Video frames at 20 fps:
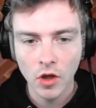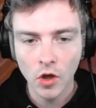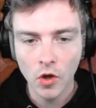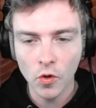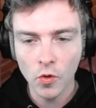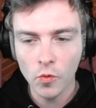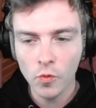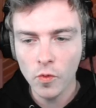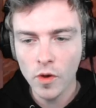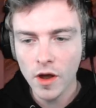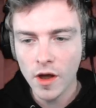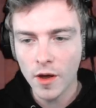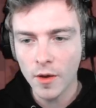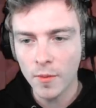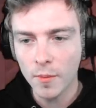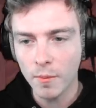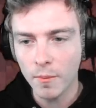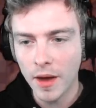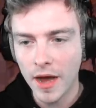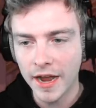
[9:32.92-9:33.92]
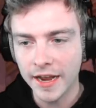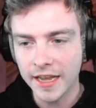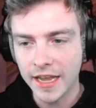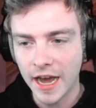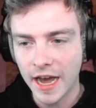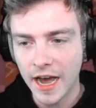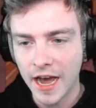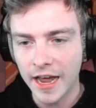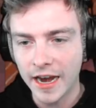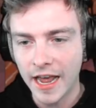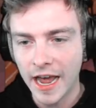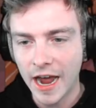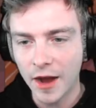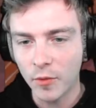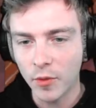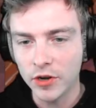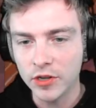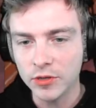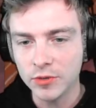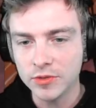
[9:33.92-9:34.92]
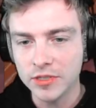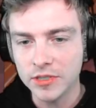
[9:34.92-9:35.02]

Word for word: Oh my god. How are you